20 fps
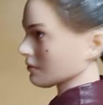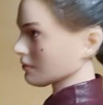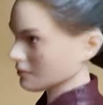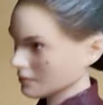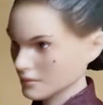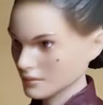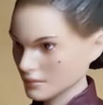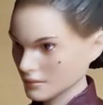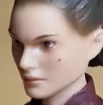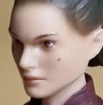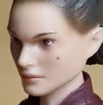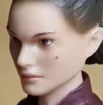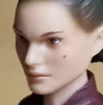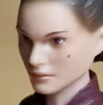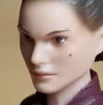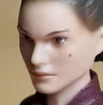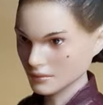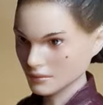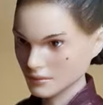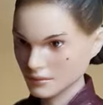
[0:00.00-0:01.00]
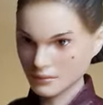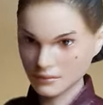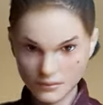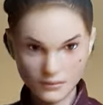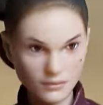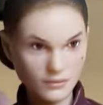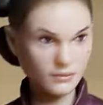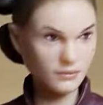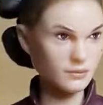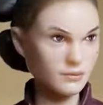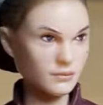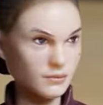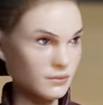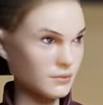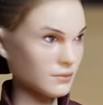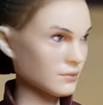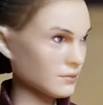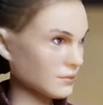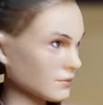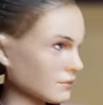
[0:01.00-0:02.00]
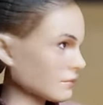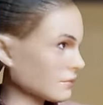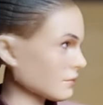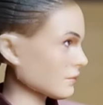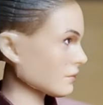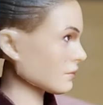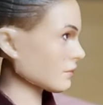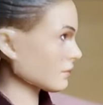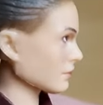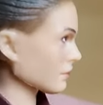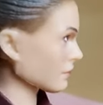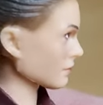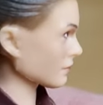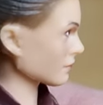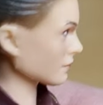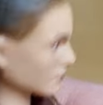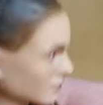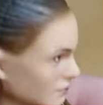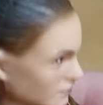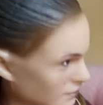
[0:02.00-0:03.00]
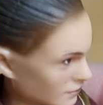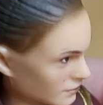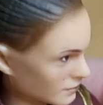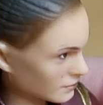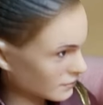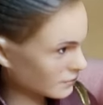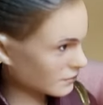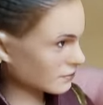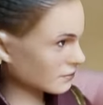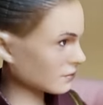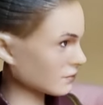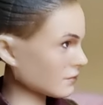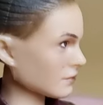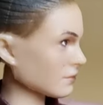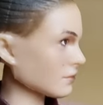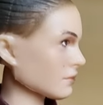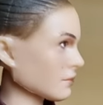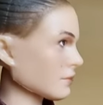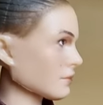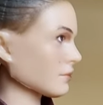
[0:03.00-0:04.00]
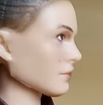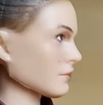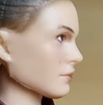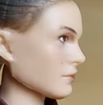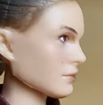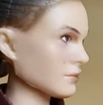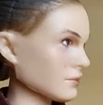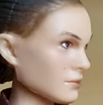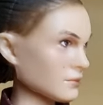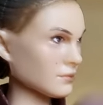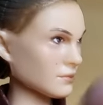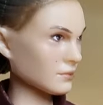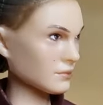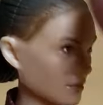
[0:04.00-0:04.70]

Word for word: Looks good. I kind of like the nice sort of soft, soft sort of shading